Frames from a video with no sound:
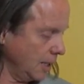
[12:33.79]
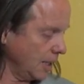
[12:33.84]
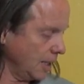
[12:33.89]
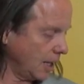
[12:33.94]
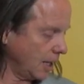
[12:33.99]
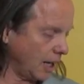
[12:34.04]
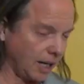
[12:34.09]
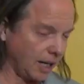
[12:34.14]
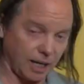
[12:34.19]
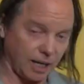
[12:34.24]

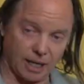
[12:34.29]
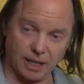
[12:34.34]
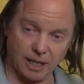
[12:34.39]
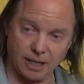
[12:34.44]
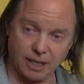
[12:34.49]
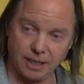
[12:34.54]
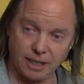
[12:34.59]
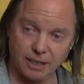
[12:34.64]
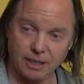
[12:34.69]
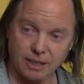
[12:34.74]
Ah.
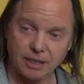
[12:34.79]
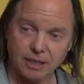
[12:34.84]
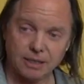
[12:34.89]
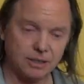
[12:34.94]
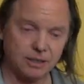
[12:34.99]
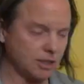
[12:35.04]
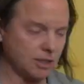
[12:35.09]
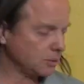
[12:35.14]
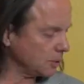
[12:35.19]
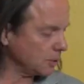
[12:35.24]

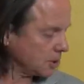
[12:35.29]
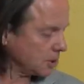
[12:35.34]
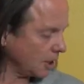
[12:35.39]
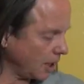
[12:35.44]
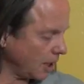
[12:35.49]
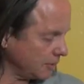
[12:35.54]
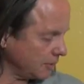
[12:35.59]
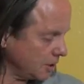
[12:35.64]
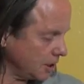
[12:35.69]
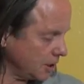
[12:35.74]
This one's
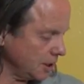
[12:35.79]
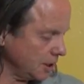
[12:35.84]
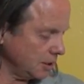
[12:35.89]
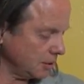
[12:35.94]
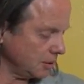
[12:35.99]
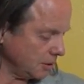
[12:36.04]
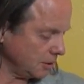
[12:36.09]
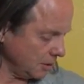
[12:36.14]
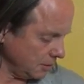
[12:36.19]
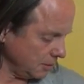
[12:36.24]
obviously low
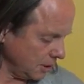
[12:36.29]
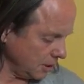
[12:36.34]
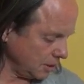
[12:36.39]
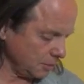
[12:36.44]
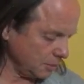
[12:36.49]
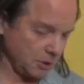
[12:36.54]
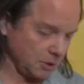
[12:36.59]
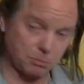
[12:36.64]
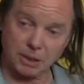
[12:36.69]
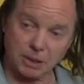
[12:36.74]
tone. This
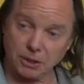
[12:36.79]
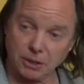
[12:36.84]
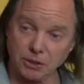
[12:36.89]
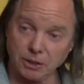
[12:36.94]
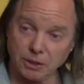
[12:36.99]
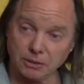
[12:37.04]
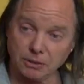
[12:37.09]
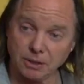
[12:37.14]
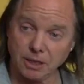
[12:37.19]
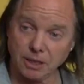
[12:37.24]
one's middle
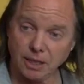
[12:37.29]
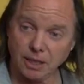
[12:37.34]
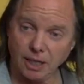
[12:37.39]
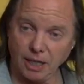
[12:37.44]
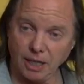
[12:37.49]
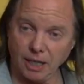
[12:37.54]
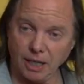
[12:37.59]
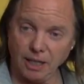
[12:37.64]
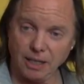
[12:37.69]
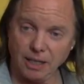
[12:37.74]
tone.
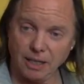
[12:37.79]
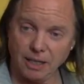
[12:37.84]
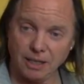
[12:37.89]
Ha.